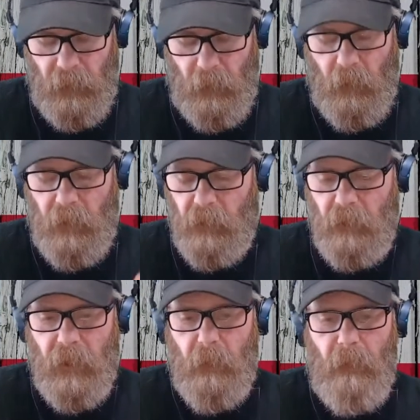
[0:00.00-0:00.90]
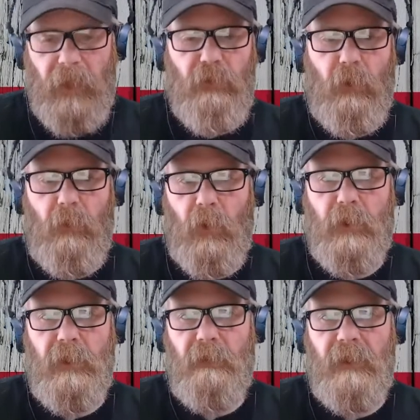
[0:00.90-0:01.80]
go to like a micro
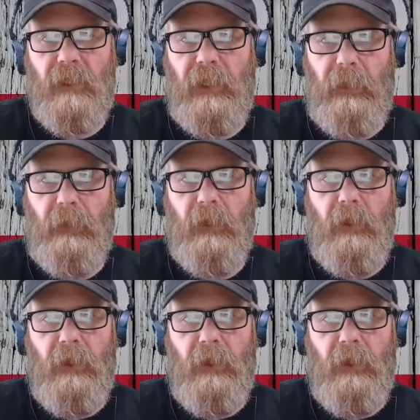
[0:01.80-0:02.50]
burst of sleep,